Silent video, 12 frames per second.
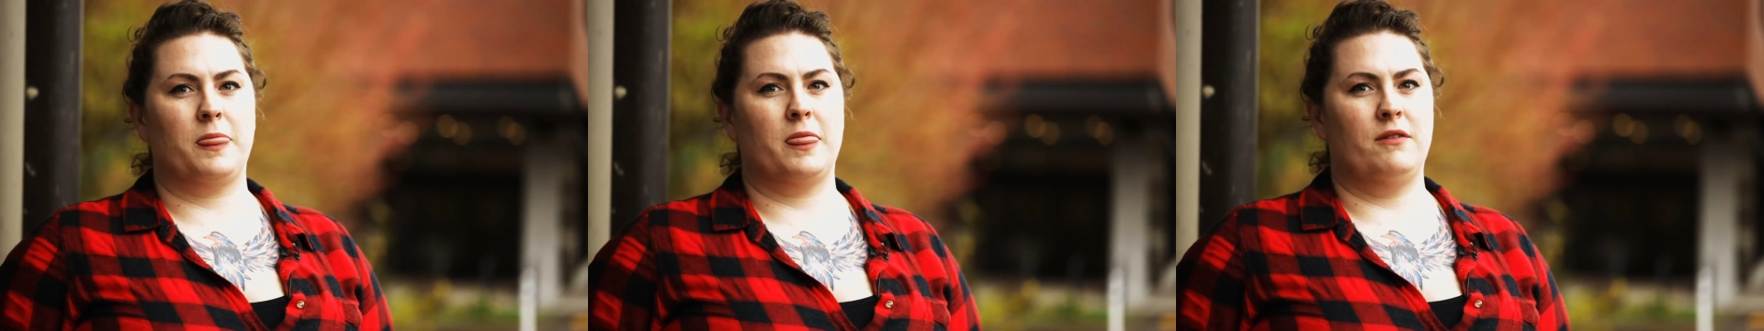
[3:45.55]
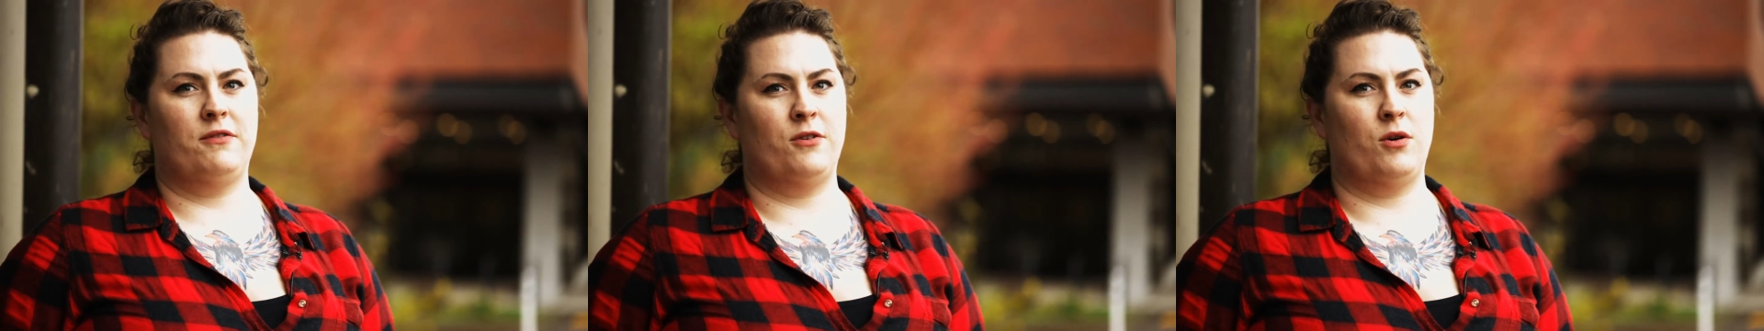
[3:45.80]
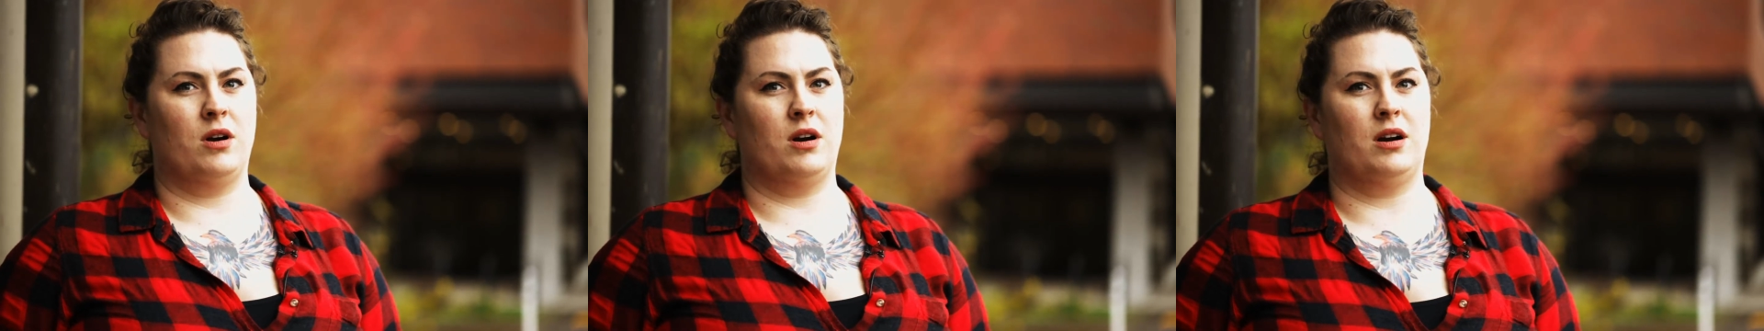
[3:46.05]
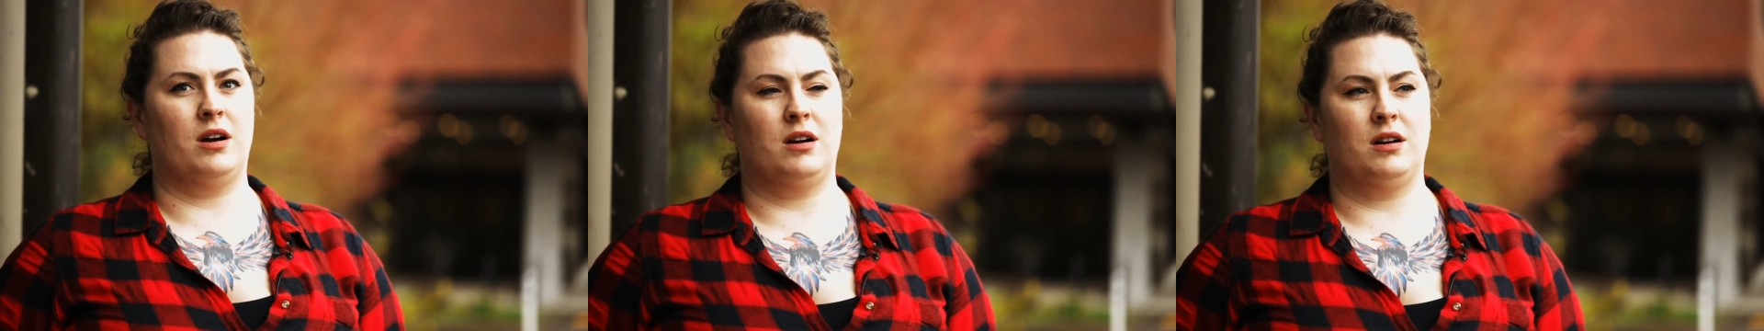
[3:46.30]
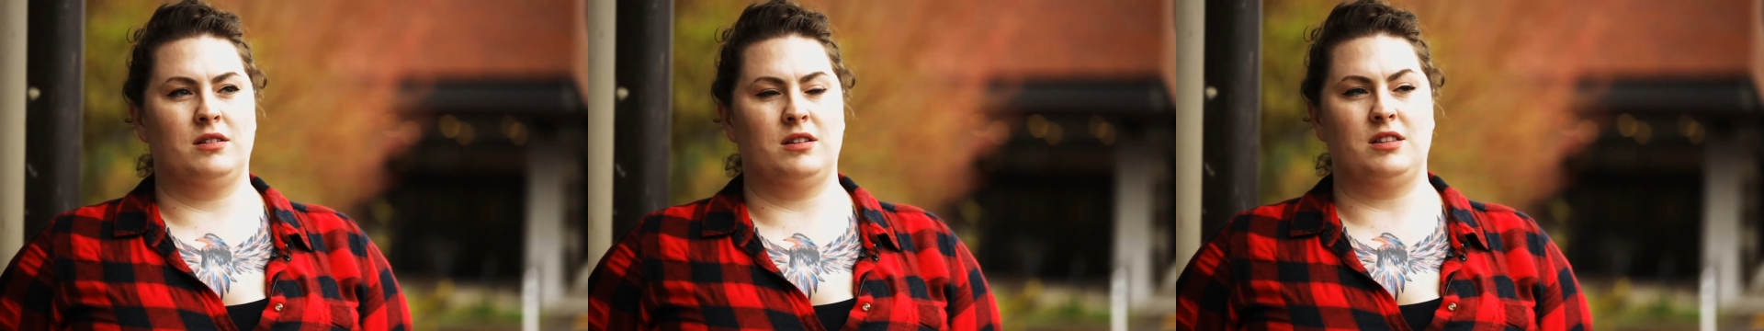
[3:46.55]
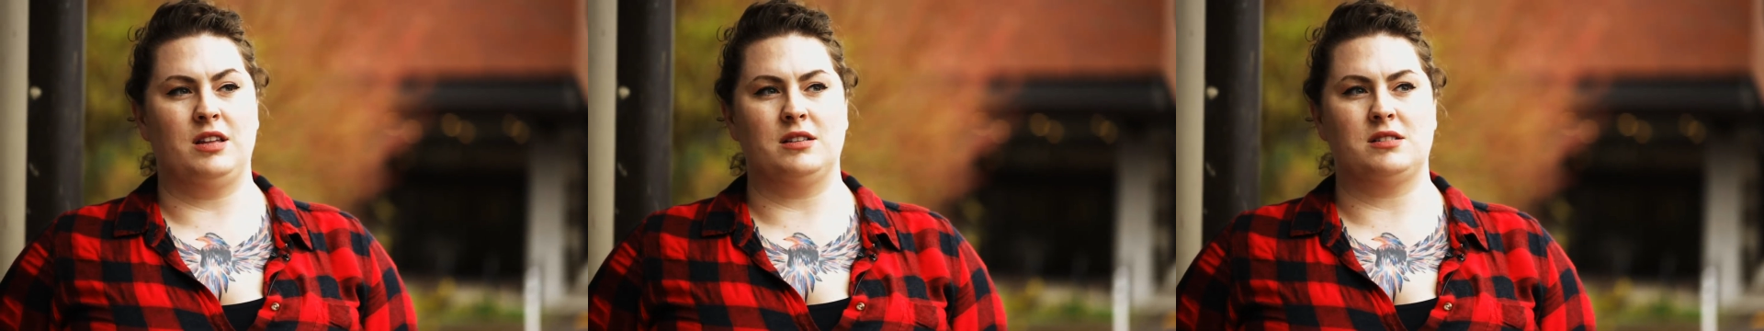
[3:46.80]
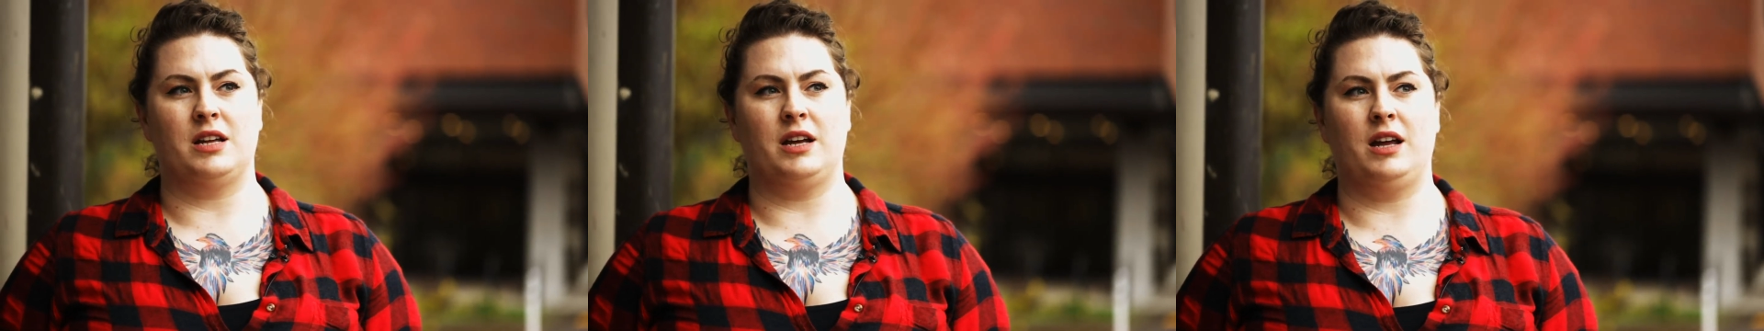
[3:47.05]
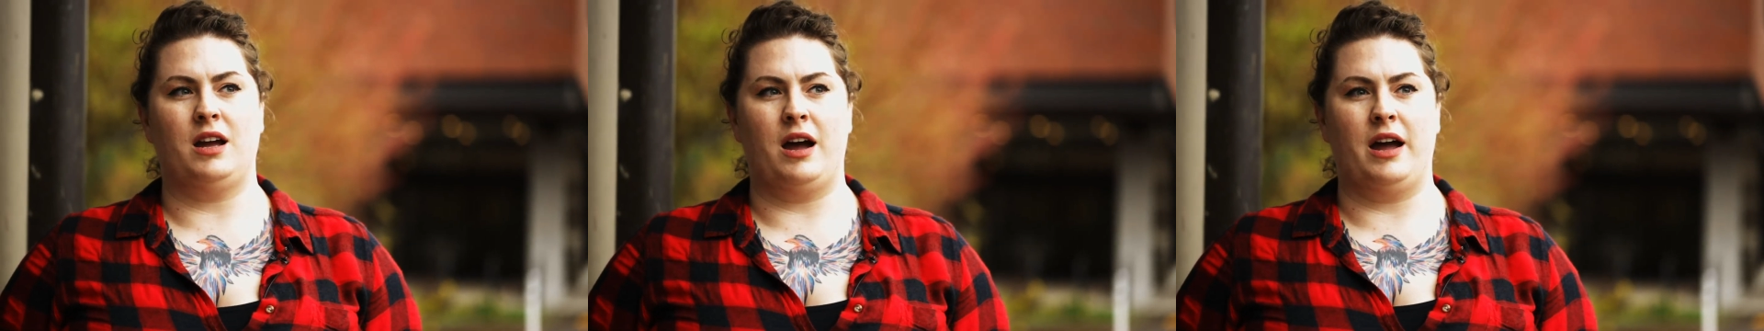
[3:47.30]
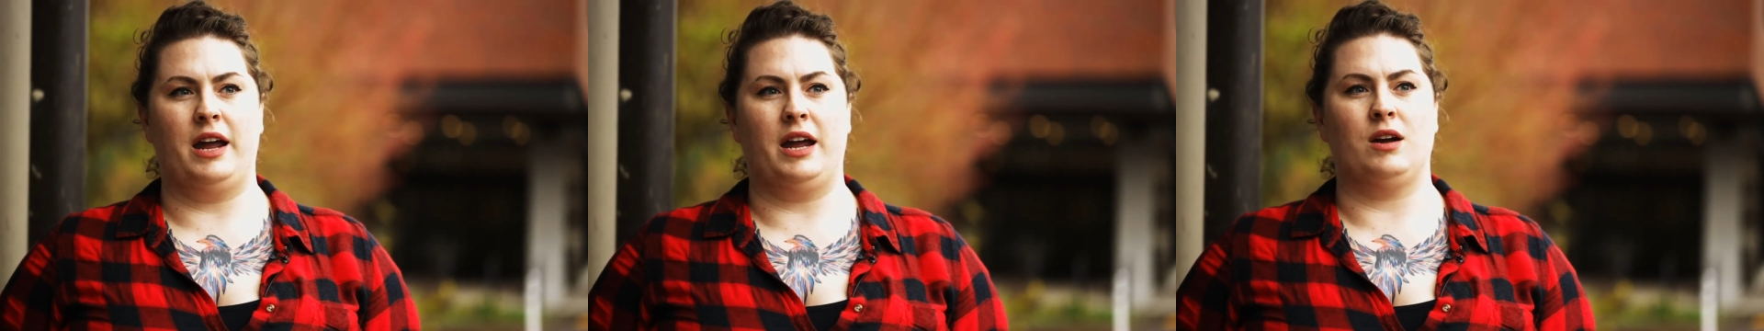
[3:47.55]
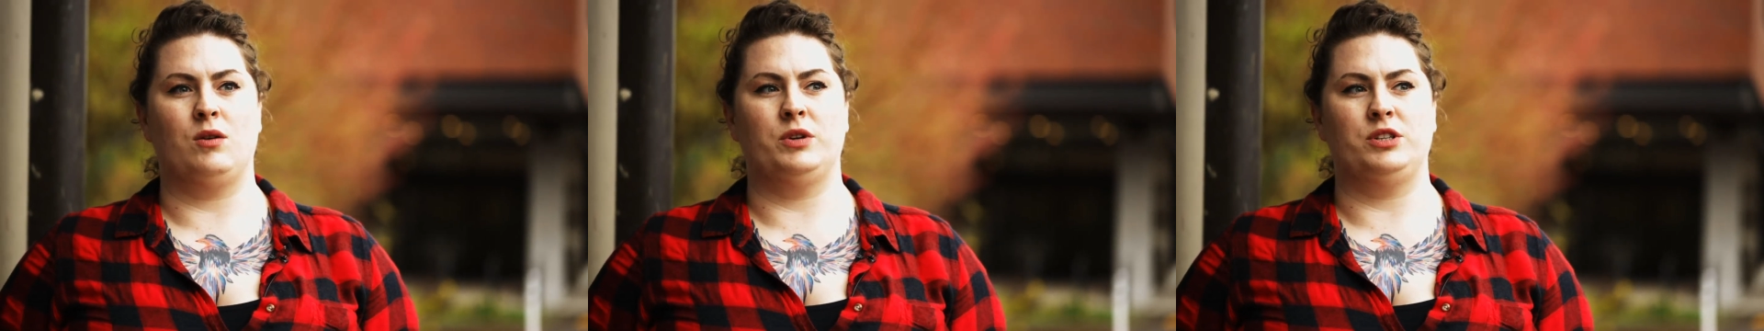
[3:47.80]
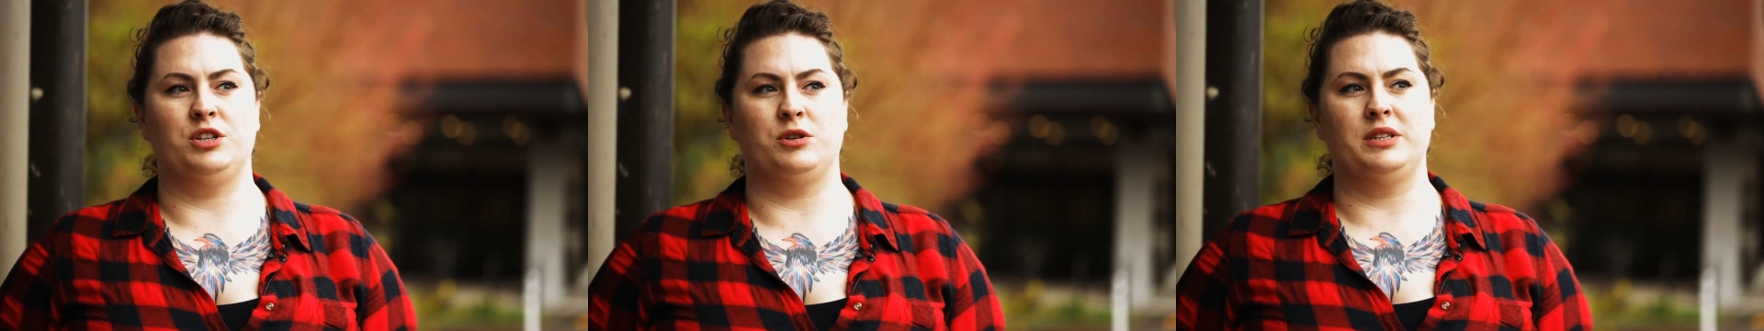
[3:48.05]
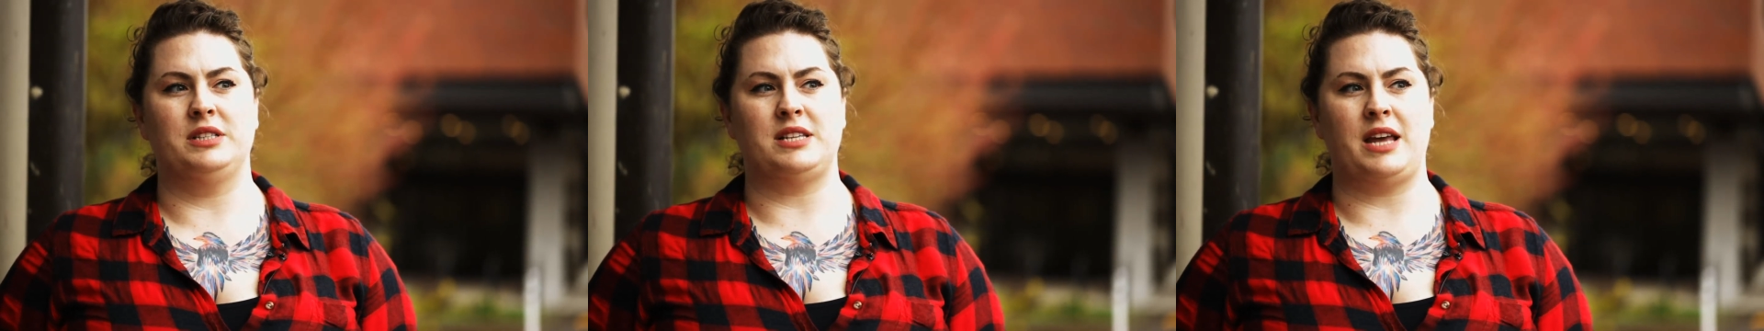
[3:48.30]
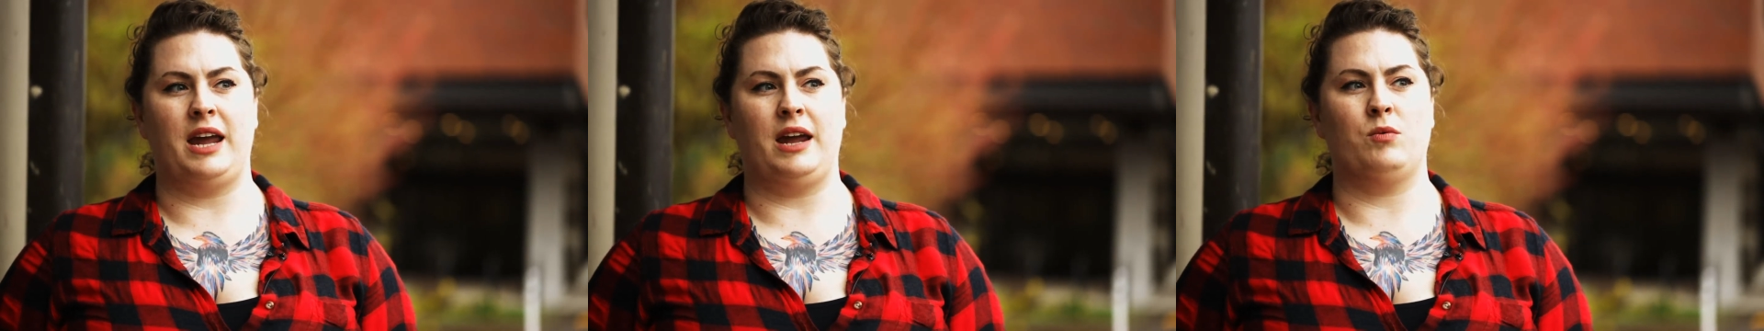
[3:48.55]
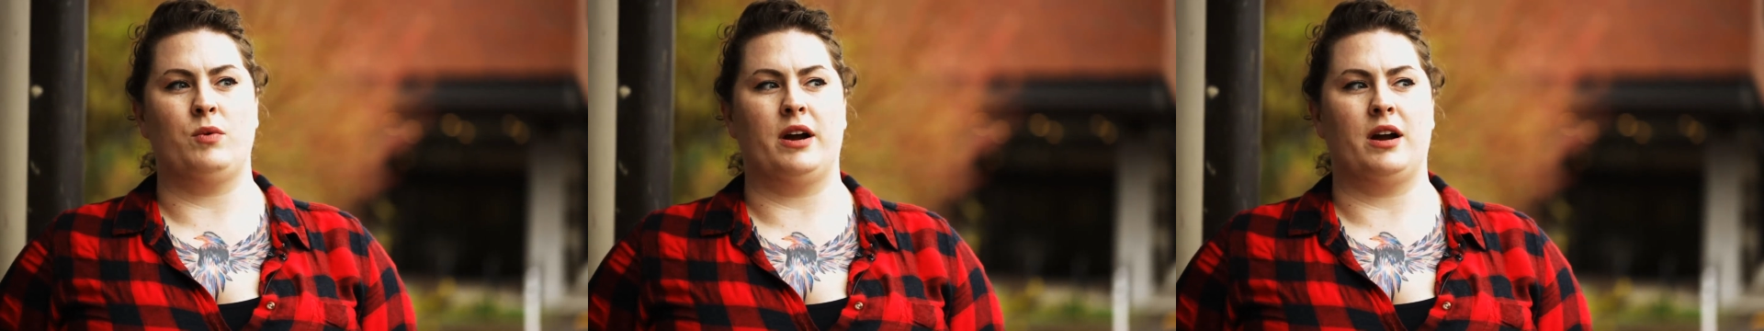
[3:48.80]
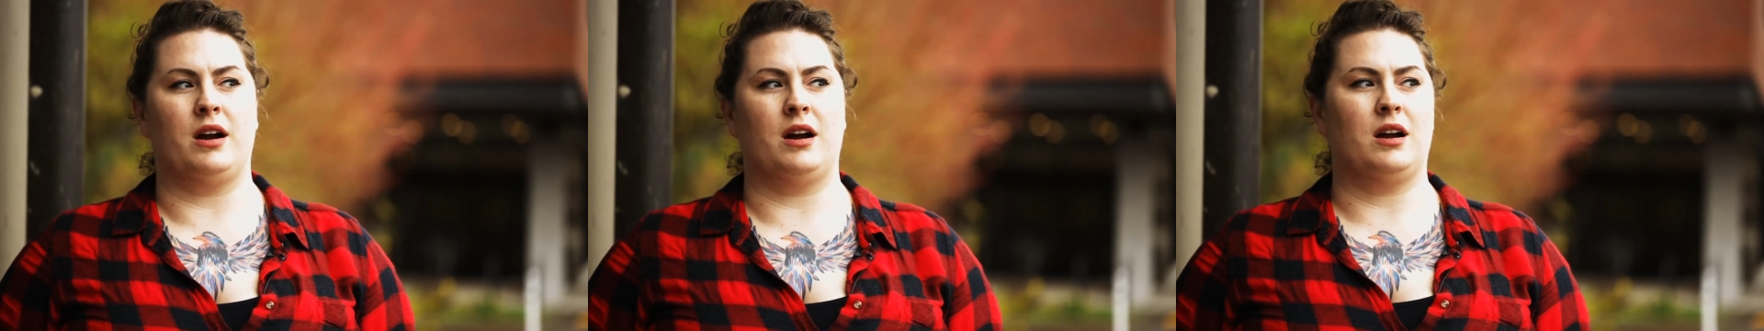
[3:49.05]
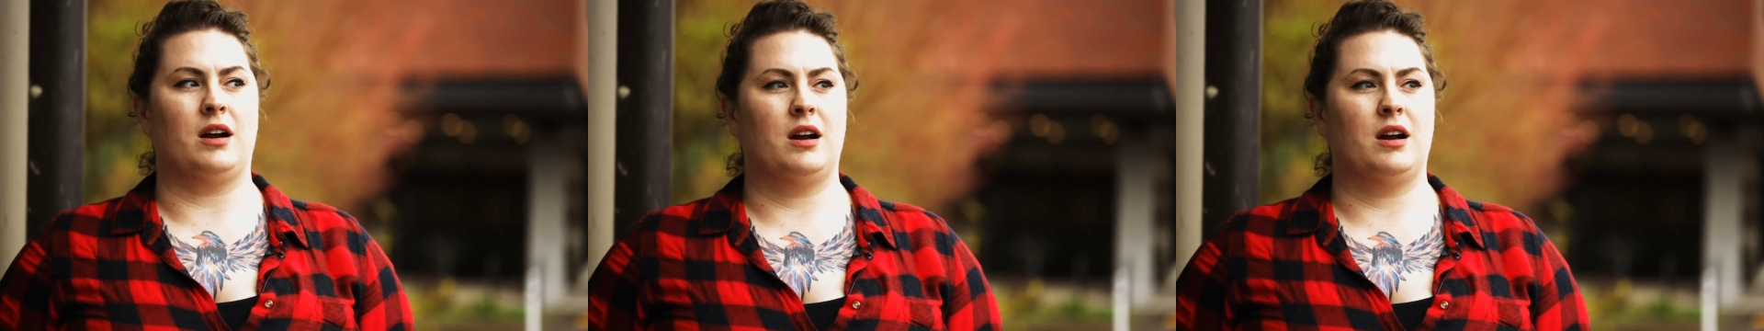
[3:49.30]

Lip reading: for the things that I would do and say, where